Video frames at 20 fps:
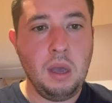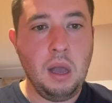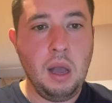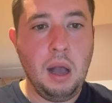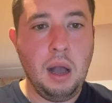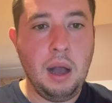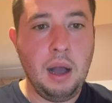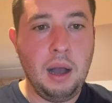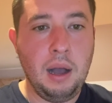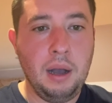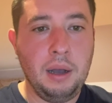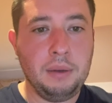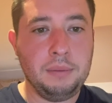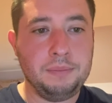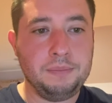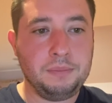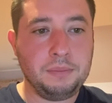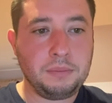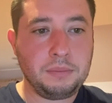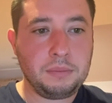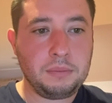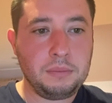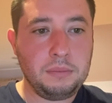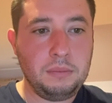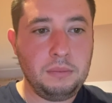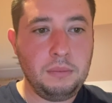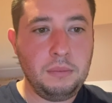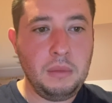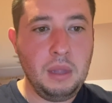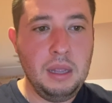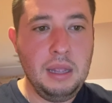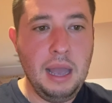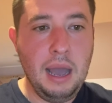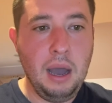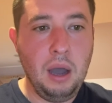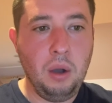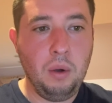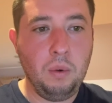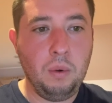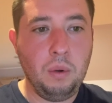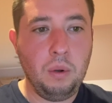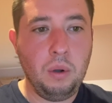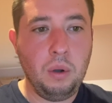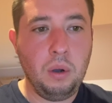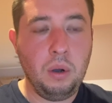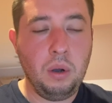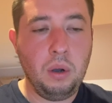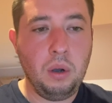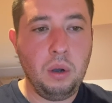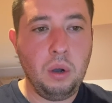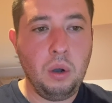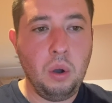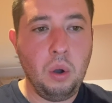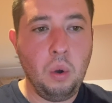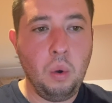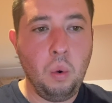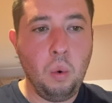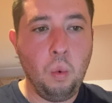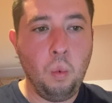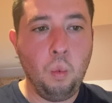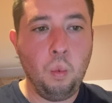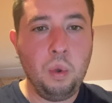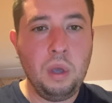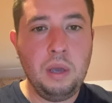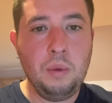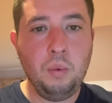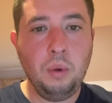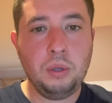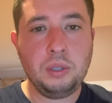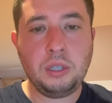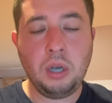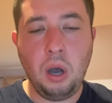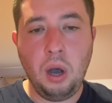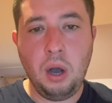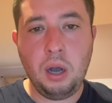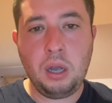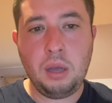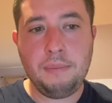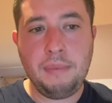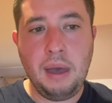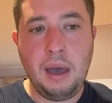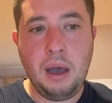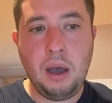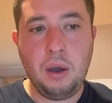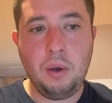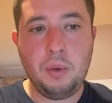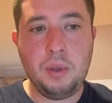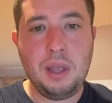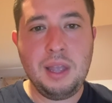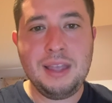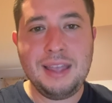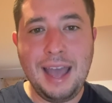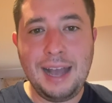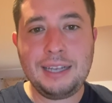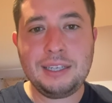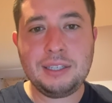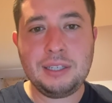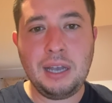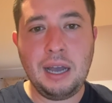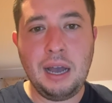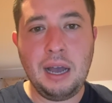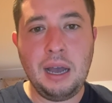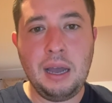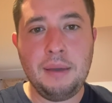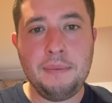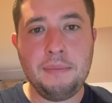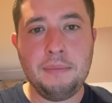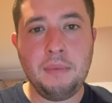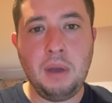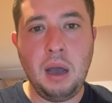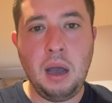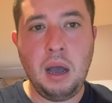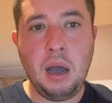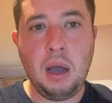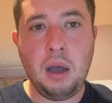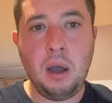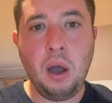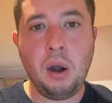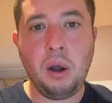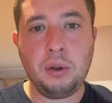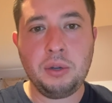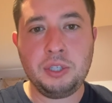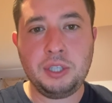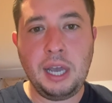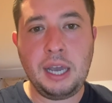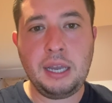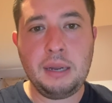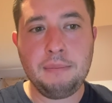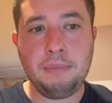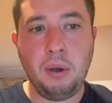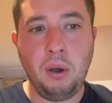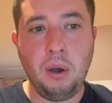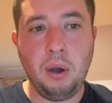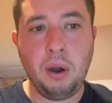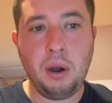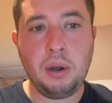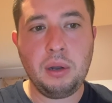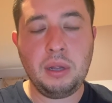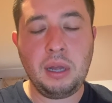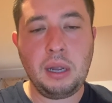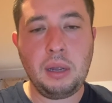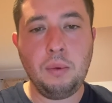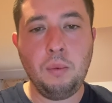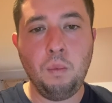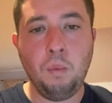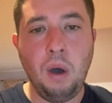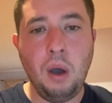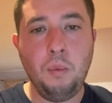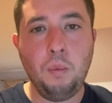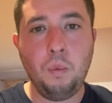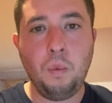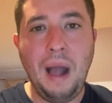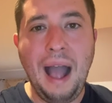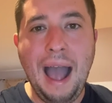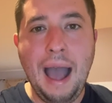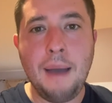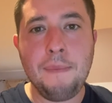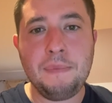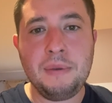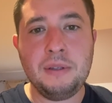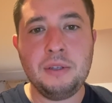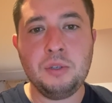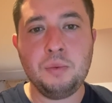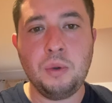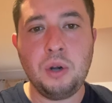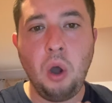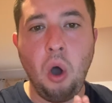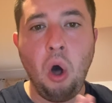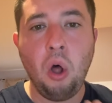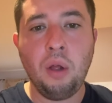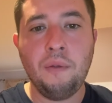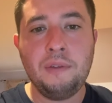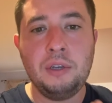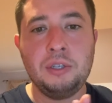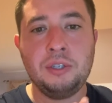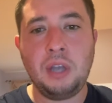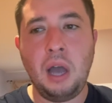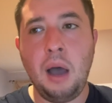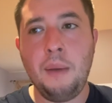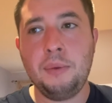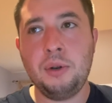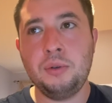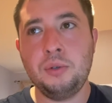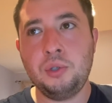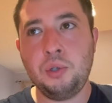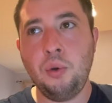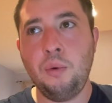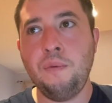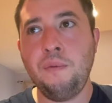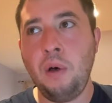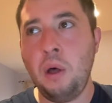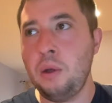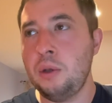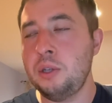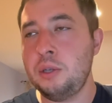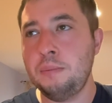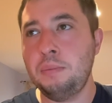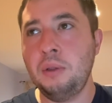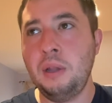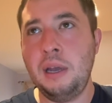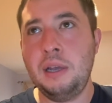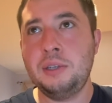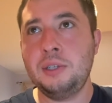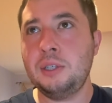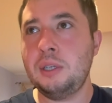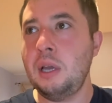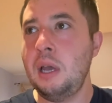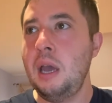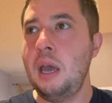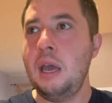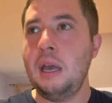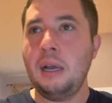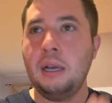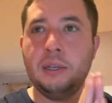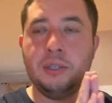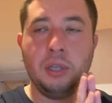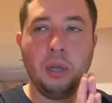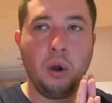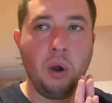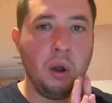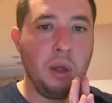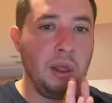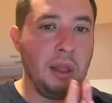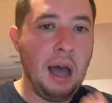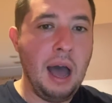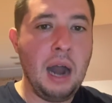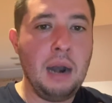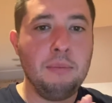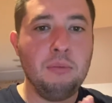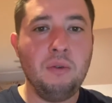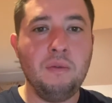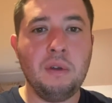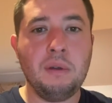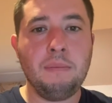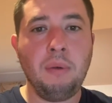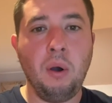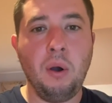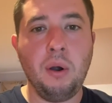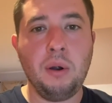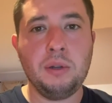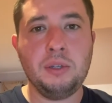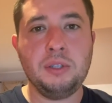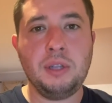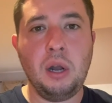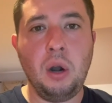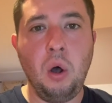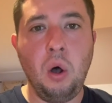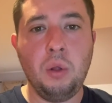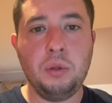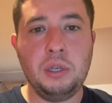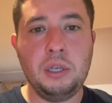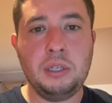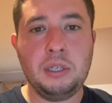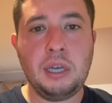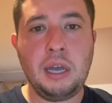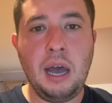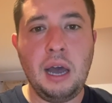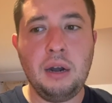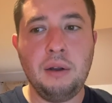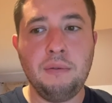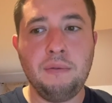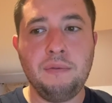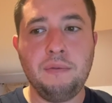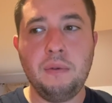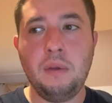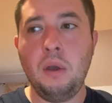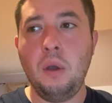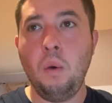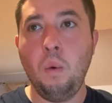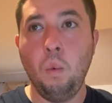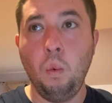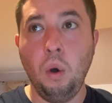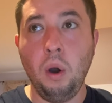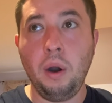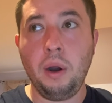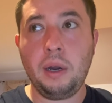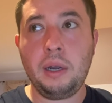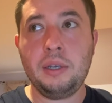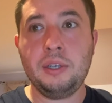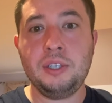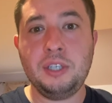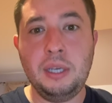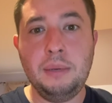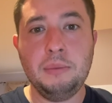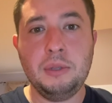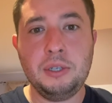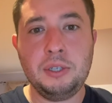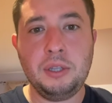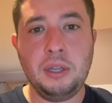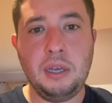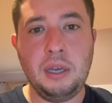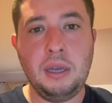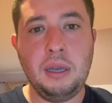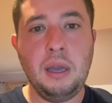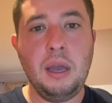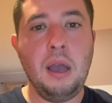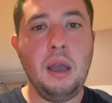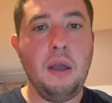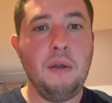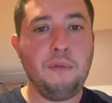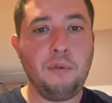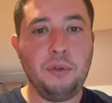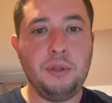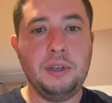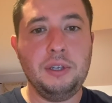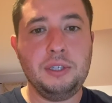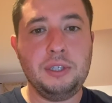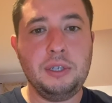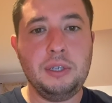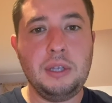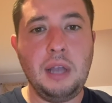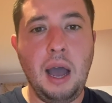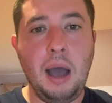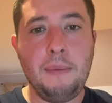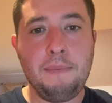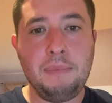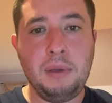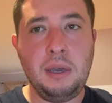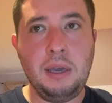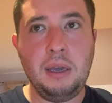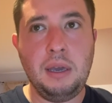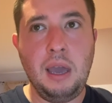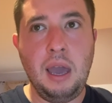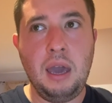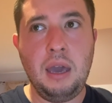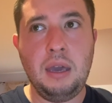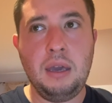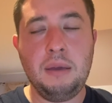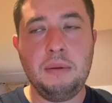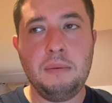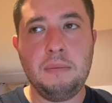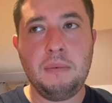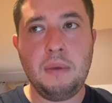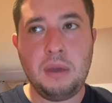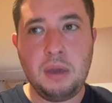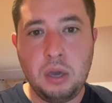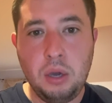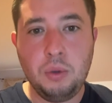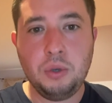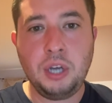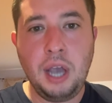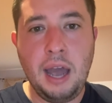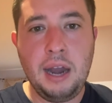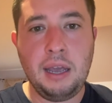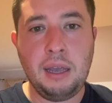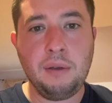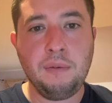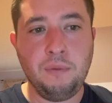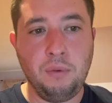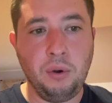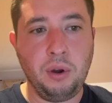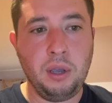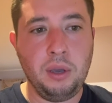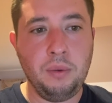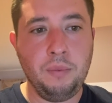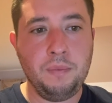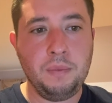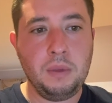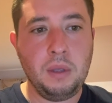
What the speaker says: Now, we will talk about next time on our second part, what happens when all of these dominoes don't fall into place. Because there are a lot of moving parts that all need to kind of work seamlessly for this to not be a huge headache for you.